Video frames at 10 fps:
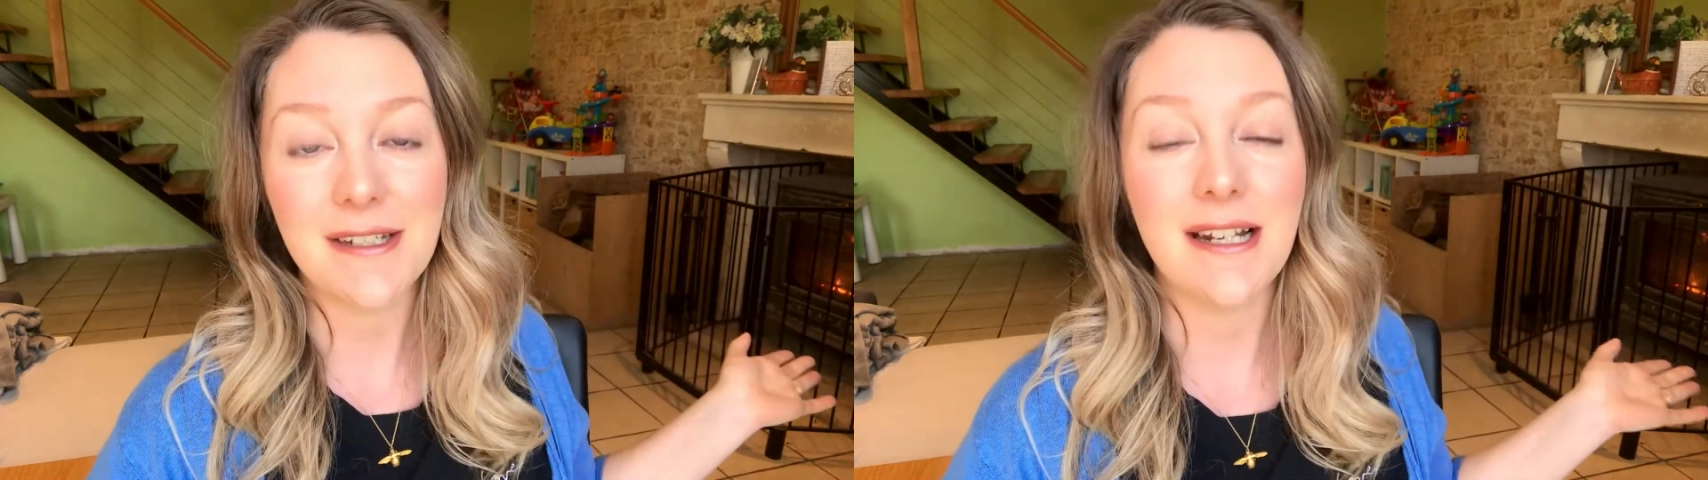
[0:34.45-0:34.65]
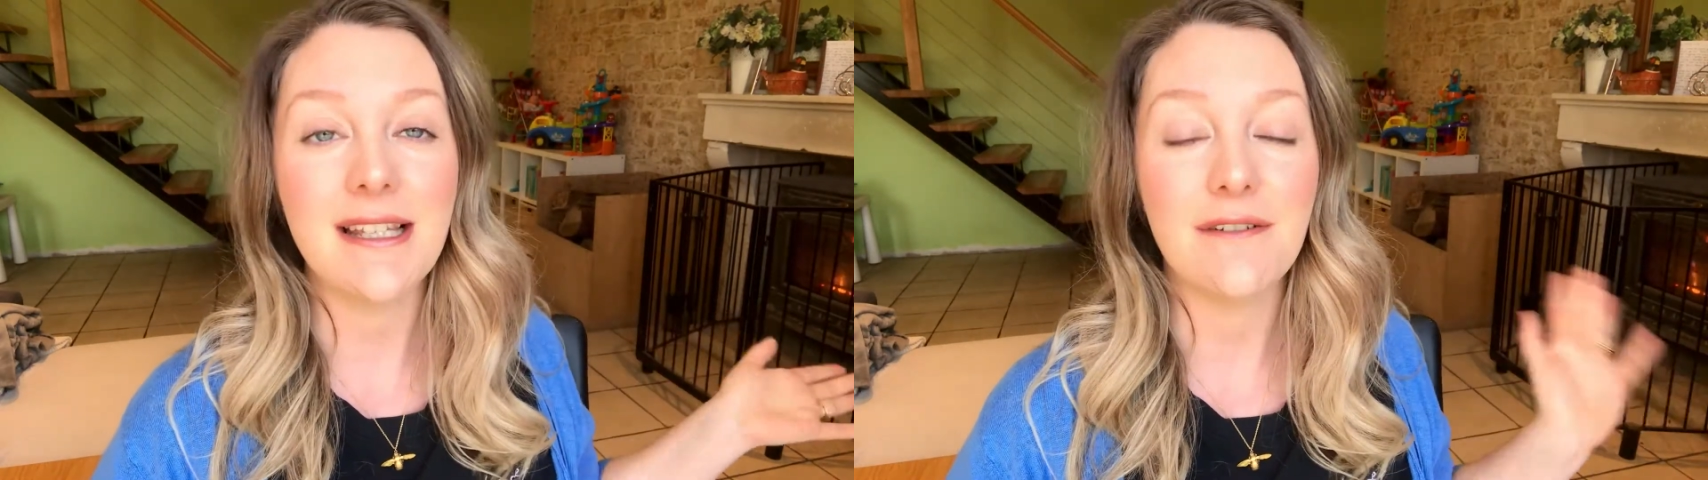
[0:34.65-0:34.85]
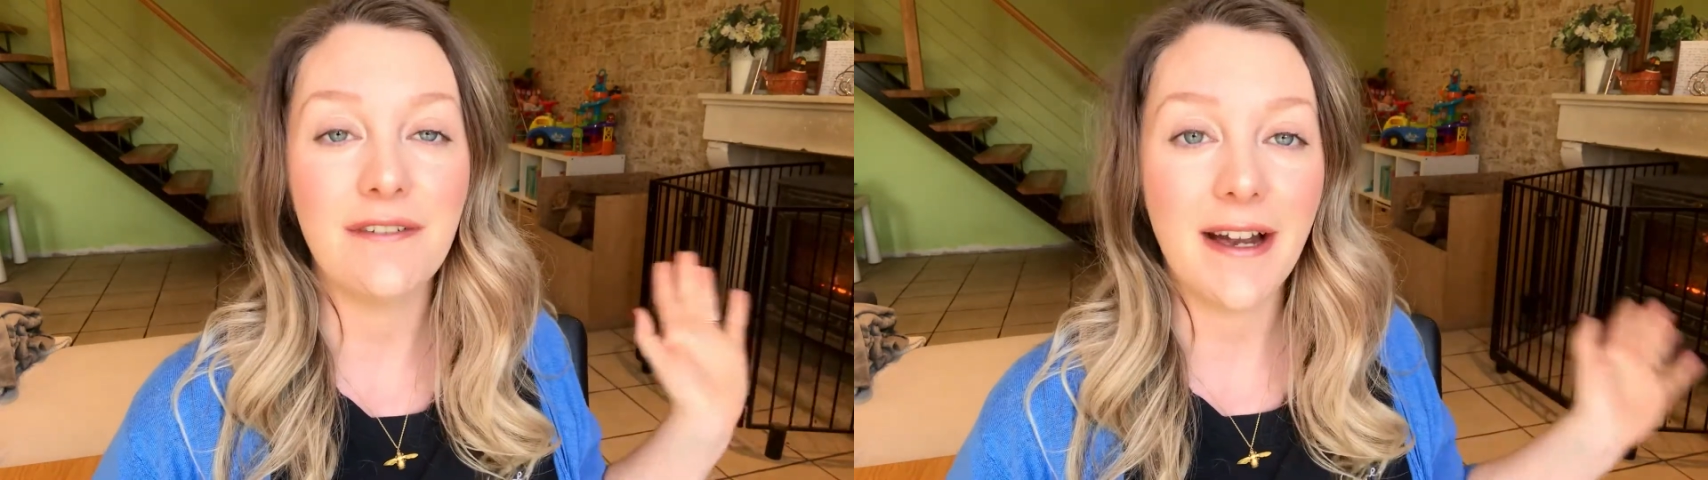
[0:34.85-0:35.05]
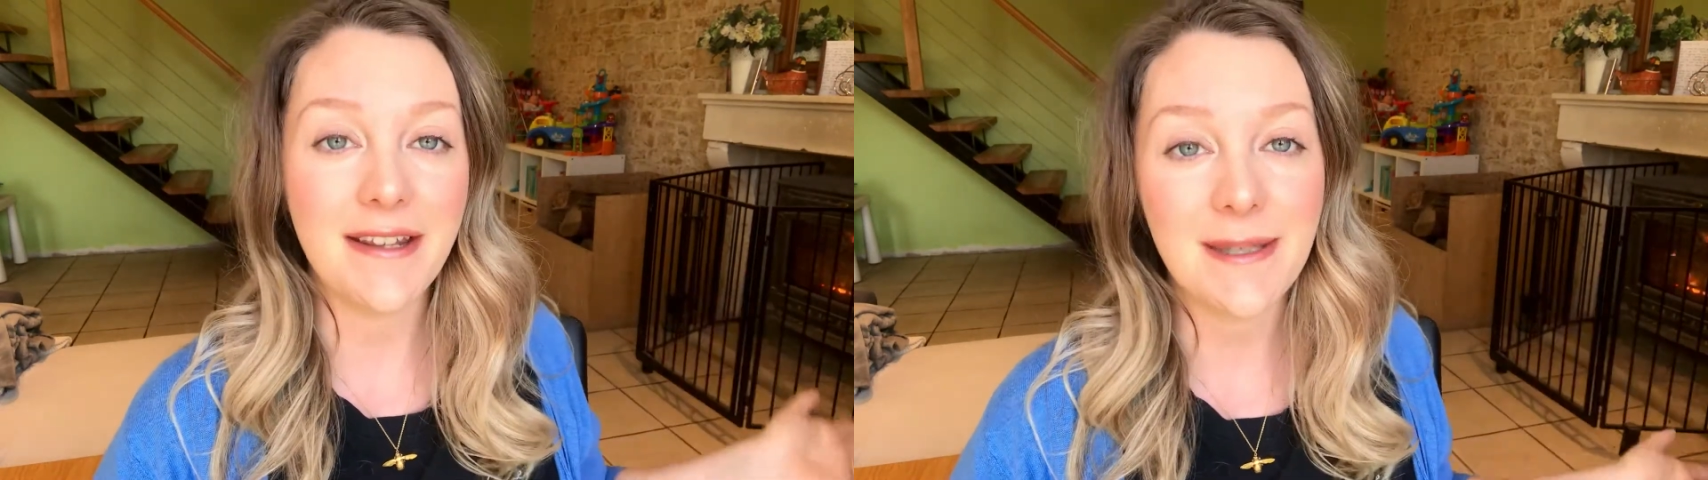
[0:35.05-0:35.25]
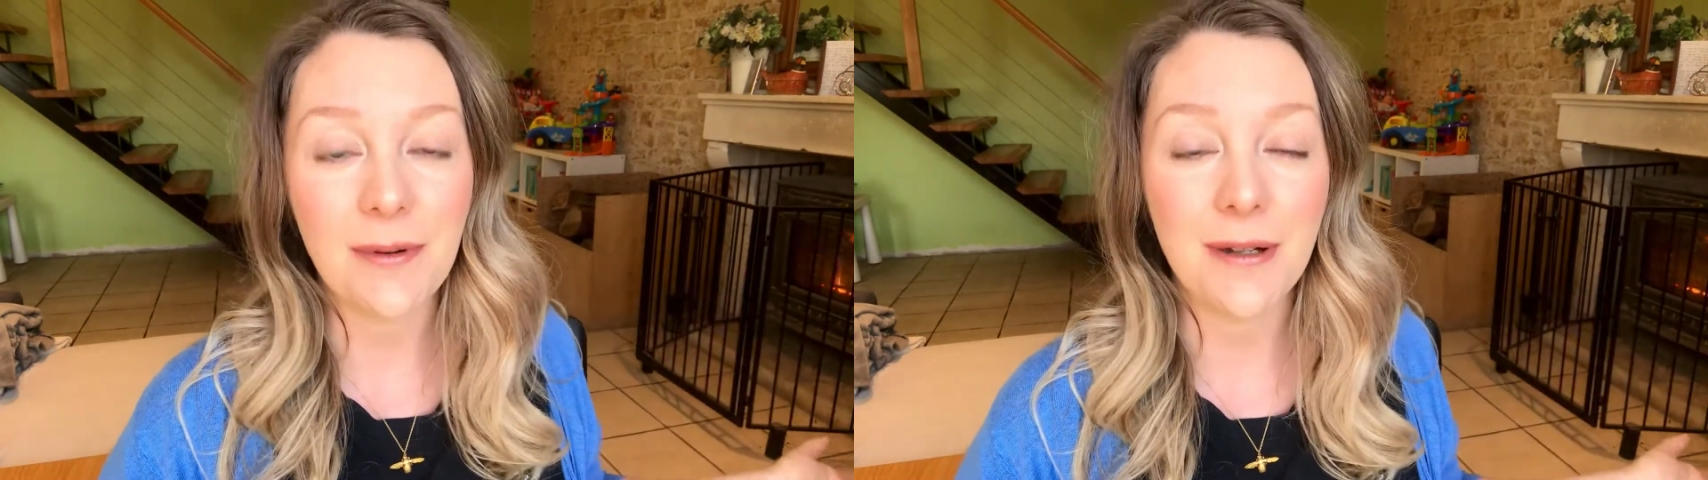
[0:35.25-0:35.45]
I lit a fire
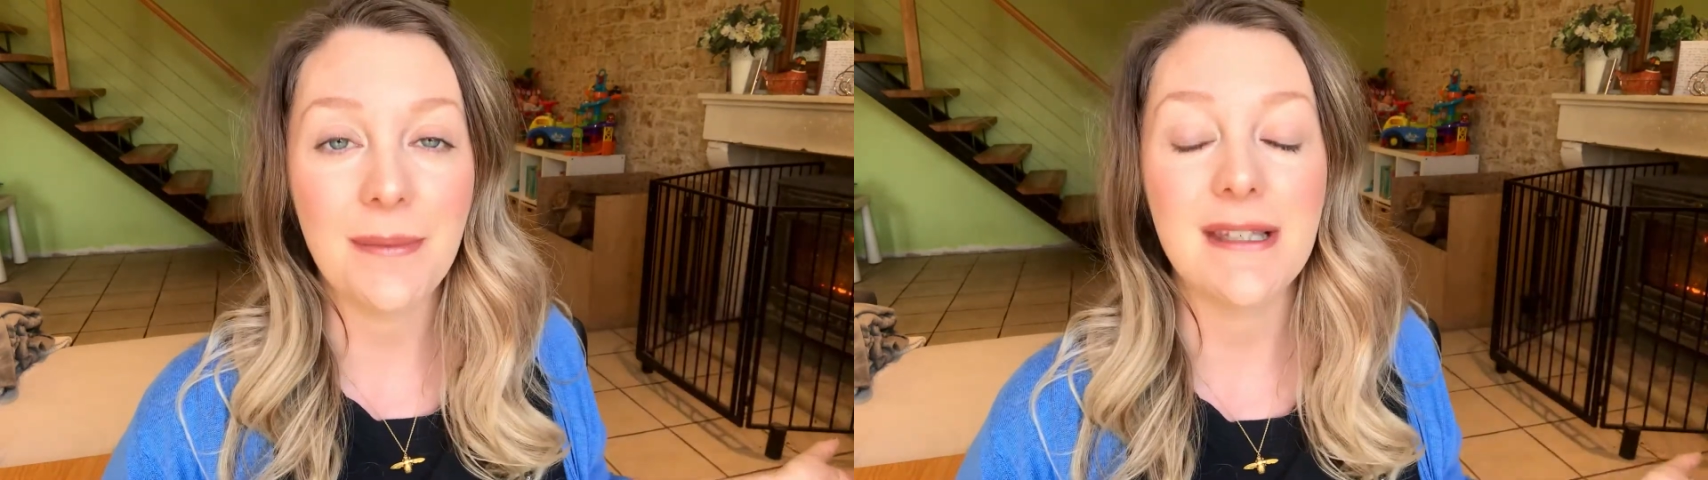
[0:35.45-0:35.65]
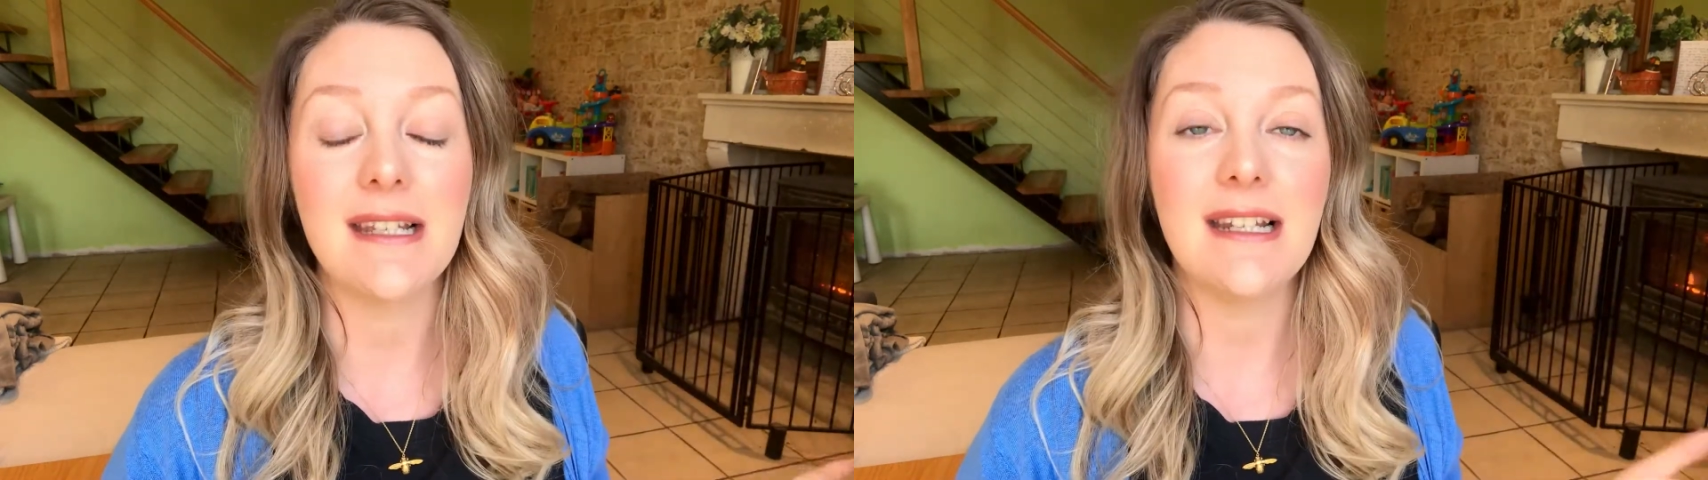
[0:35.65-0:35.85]
this morning because it's a